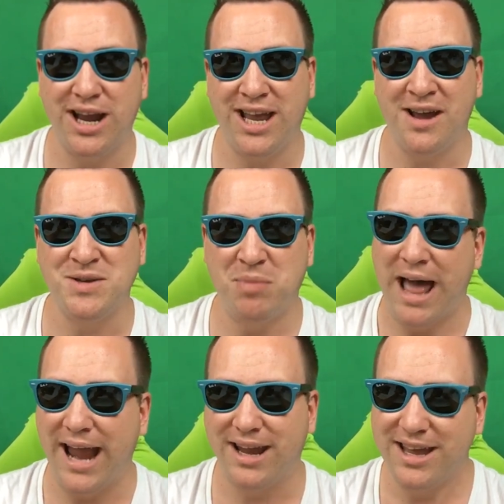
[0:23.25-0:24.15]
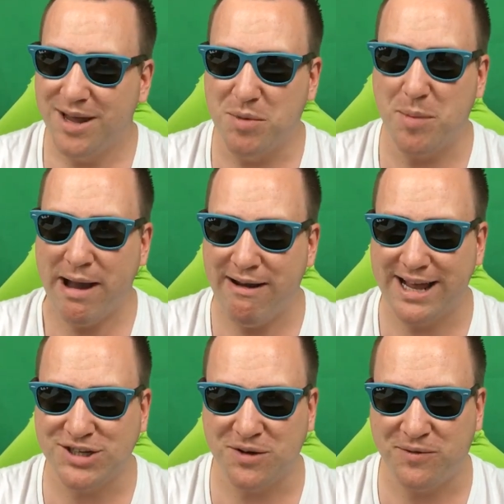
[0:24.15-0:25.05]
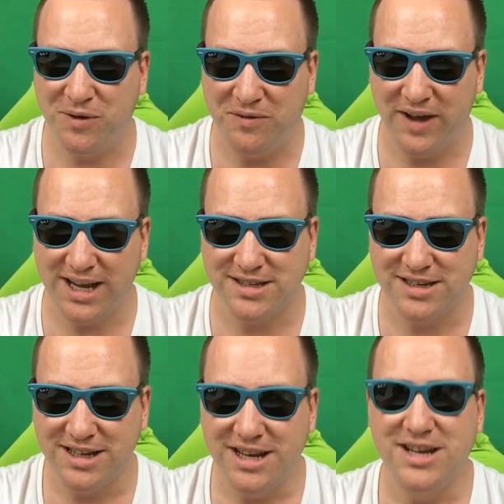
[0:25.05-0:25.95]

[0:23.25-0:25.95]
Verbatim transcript: it goes black? But apparently that's good for your face.